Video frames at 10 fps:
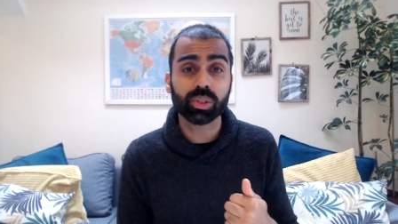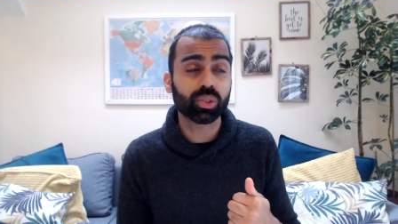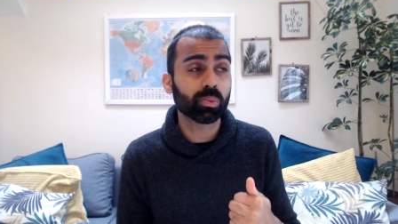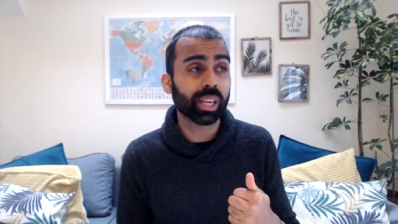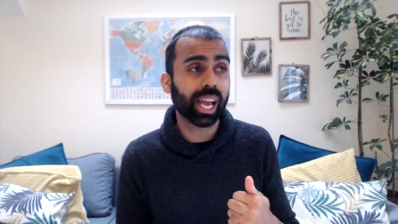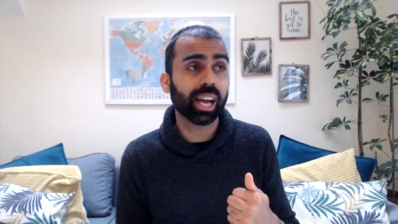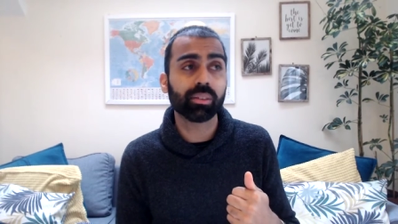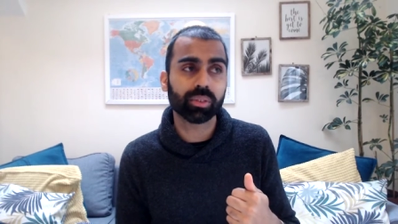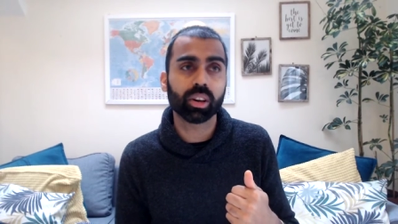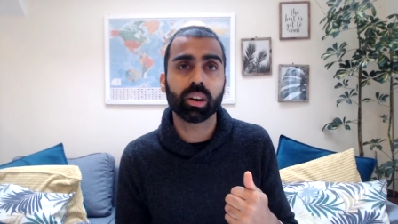Do we
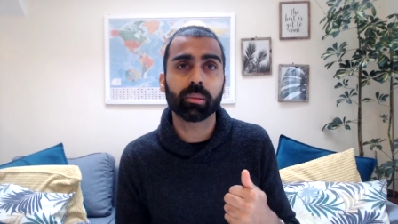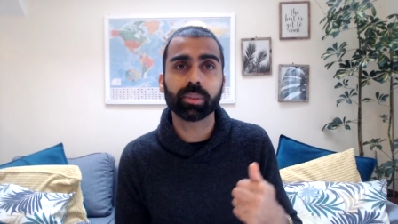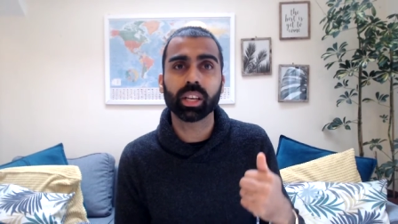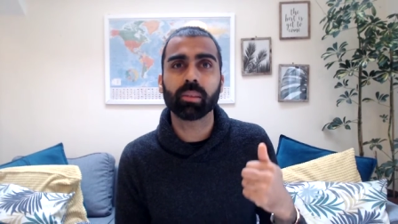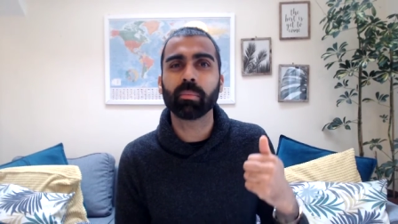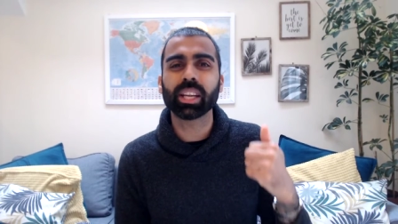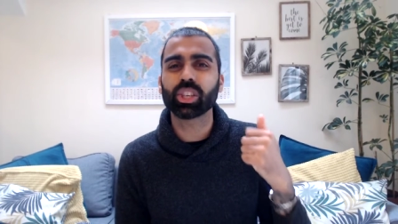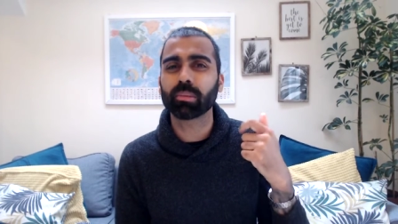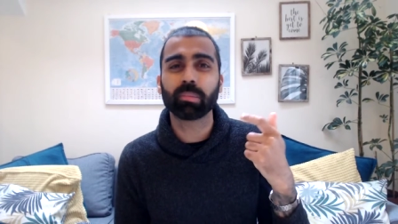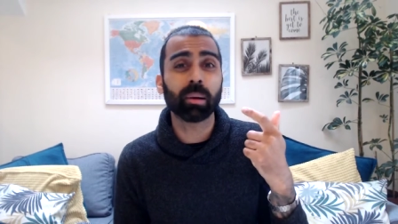have,
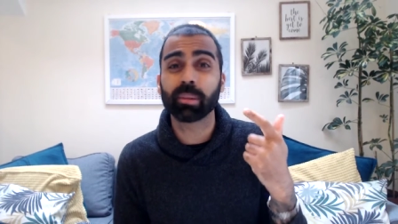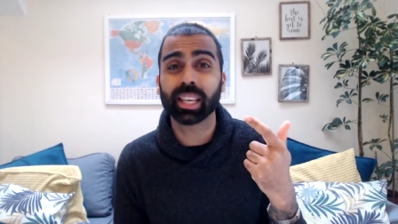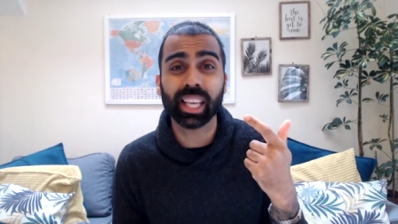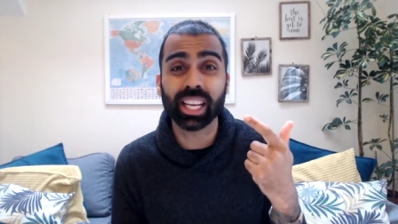major public